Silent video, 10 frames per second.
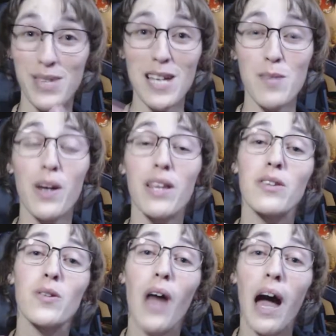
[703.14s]
besides the point,
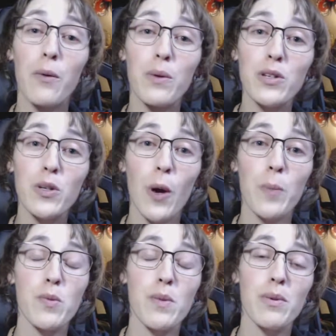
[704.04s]
I really do
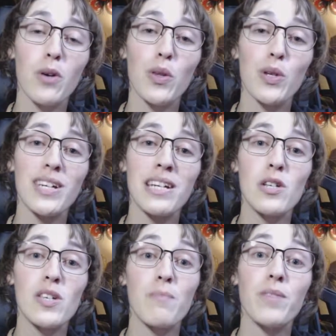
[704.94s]
hope to be able to go through and get
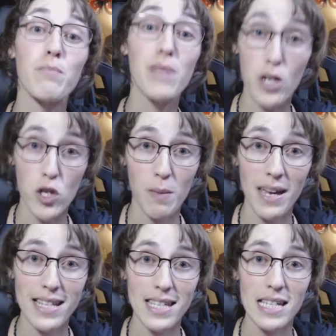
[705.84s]
into some of the miniature
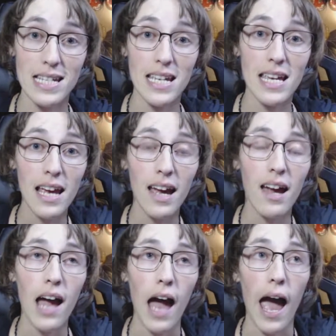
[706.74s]
painting,
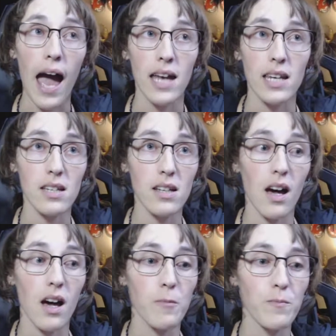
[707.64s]
and,
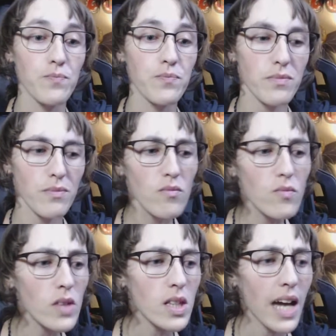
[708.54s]

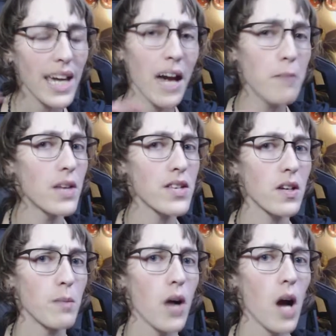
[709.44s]
I can't
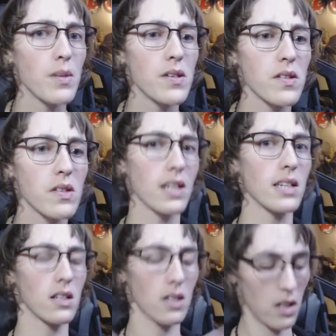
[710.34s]
necessarily promise,
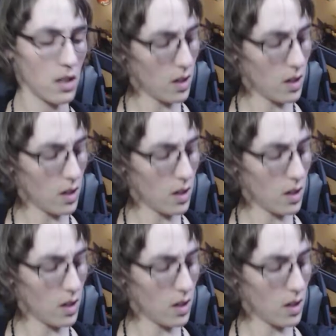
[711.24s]
like,